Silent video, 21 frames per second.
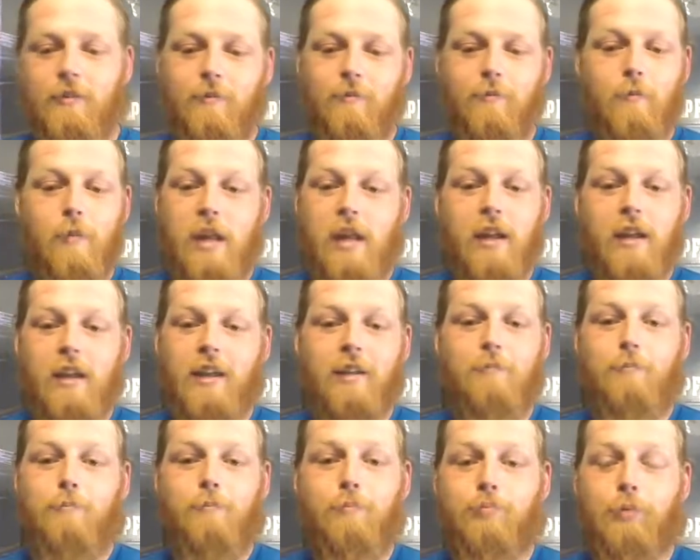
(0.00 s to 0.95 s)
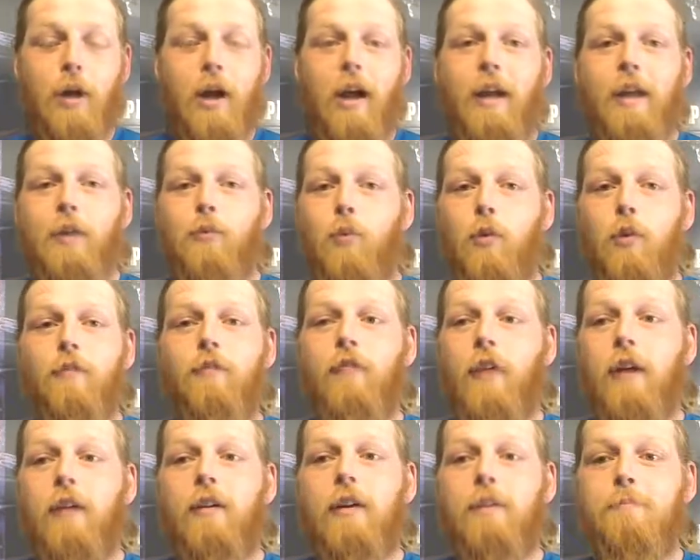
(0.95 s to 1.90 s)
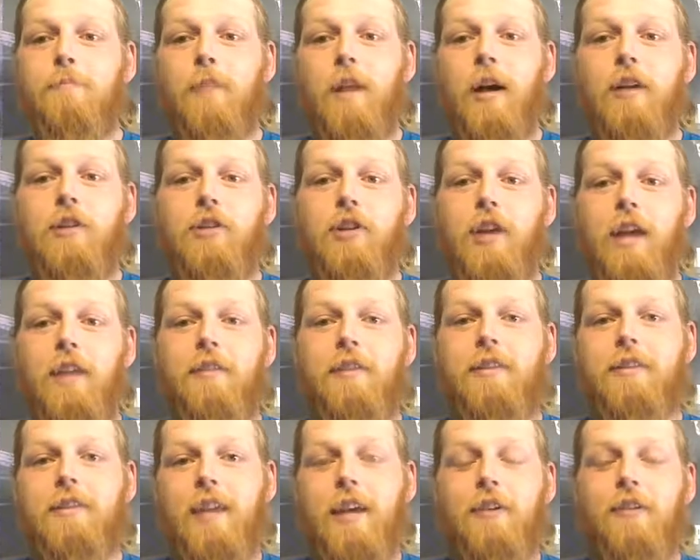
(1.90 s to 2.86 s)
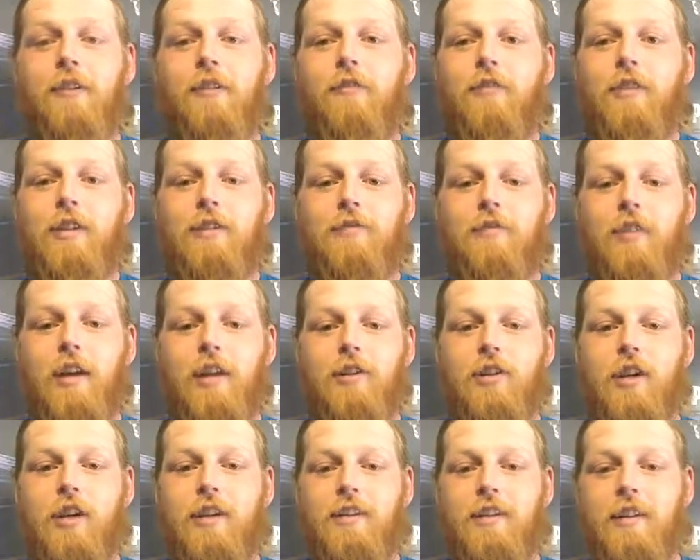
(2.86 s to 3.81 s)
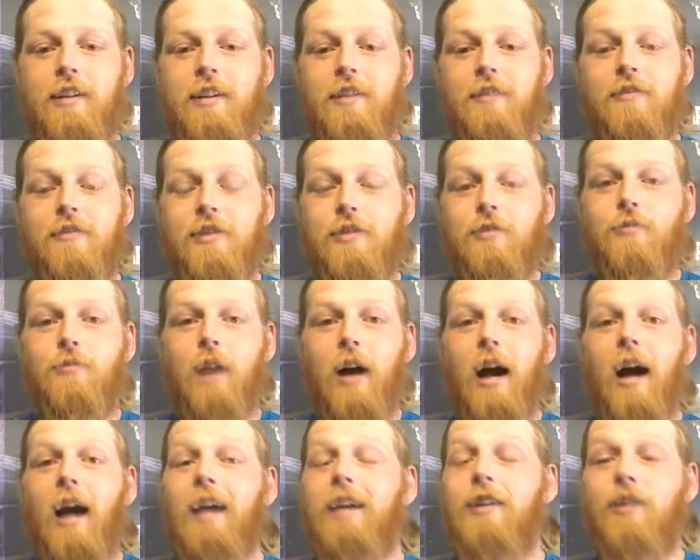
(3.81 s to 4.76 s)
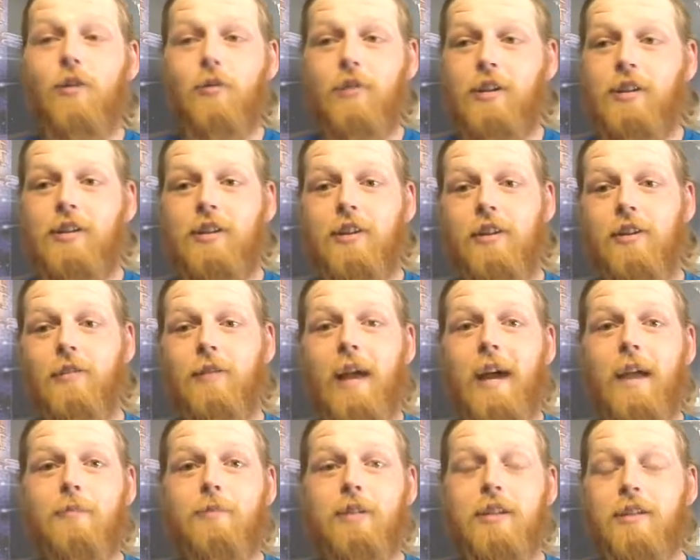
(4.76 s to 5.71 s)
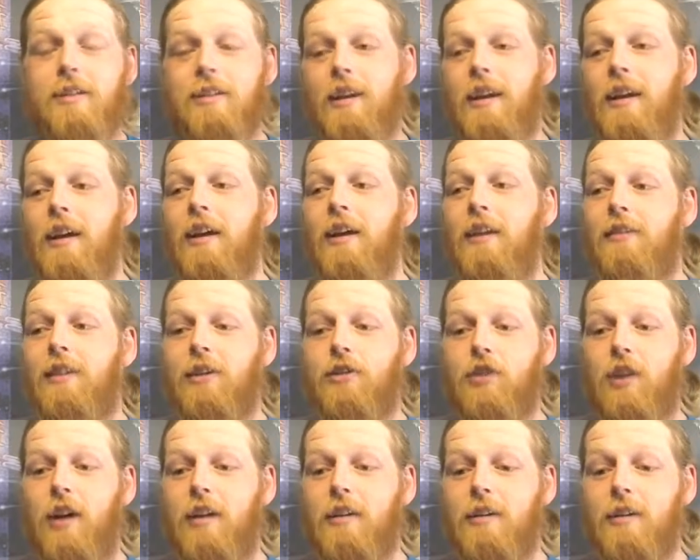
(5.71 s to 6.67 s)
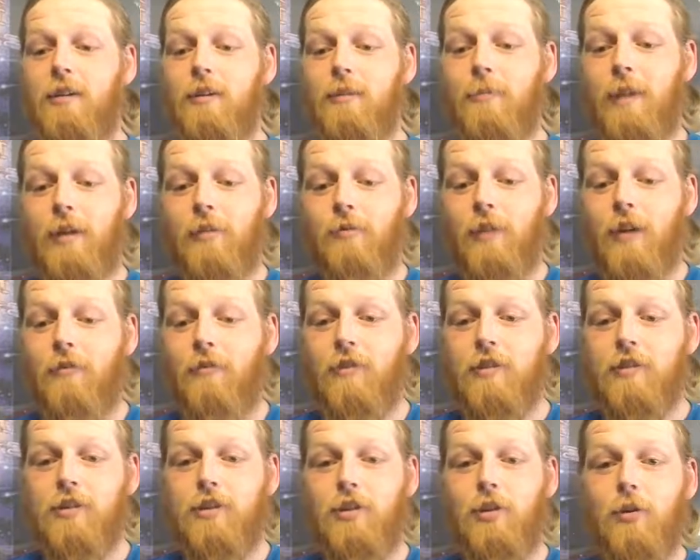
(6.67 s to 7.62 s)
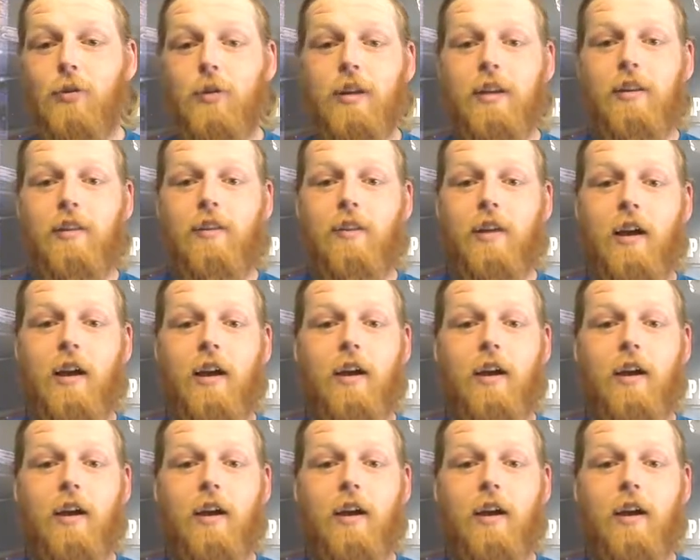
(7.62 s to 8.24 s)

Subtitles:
Mia and Brian were very much at the center of this franchise, and I noticed their absence. They tried to make reference to it.